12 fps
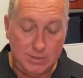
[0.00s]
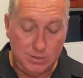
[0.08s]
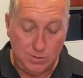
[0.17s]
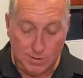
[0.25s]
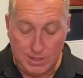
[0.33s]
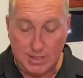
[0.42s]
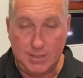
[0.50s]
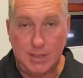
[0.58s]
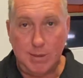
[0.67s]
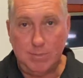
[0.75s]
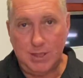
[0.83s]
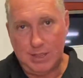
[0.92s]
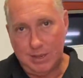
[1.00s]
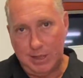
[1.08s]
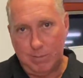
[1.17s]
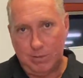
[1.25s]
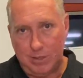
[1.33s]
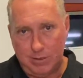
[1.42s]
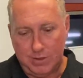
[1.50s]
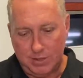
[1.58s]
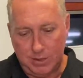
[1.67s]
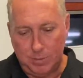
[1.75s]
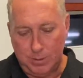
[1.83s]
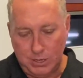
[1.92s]
doing that same technique with the
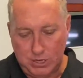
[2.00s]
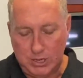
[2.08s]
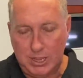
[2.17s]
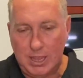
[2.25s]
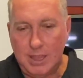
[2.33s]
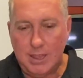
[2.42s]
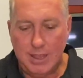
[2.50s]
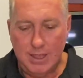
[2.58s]
slow pitch jigging.